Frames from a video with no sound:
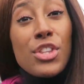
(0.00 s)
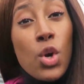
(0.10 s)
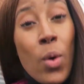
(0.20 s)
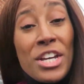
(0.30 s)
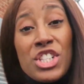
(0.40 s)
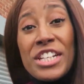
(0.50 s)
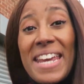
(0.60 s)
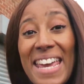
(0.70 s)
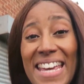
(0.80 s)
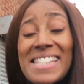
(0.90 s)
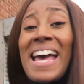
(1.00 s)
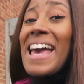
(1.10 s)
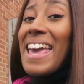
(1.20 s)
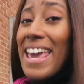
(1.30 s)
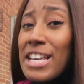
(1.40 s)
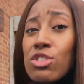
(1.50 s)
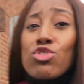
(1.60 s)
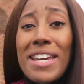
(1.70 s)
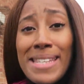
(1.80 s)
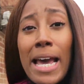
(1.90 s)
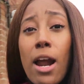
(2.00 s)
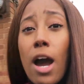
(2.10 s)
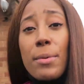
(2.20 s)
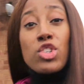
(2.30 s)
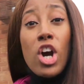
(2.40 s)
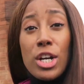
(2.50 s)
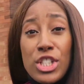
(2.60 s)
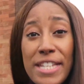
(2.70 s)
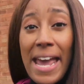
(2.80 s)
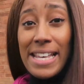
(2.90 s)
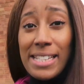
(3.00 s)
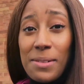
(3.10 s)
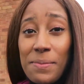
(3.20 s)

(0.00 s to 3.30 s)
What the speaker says: So the question is retail arbitrage dead?